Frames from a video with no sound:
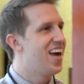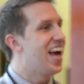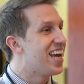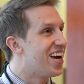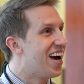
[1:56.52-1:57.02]

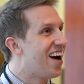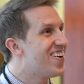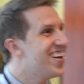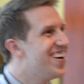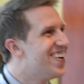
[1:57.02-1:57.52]
a
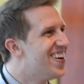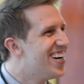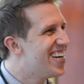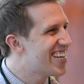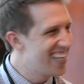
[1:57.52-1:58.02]
practice
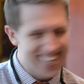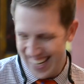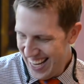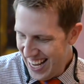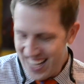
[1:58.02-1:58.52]
where
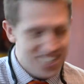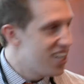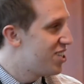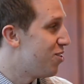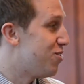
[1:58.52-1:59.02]
I
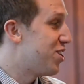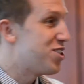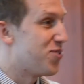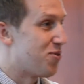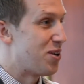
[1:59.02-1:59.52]
could treat my
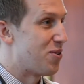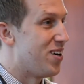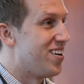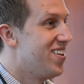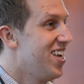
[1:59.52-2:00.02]
neighbors and
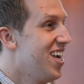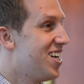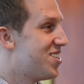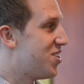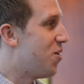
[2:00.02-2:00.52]
friends,
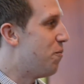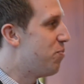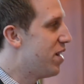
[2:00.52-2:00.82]
and where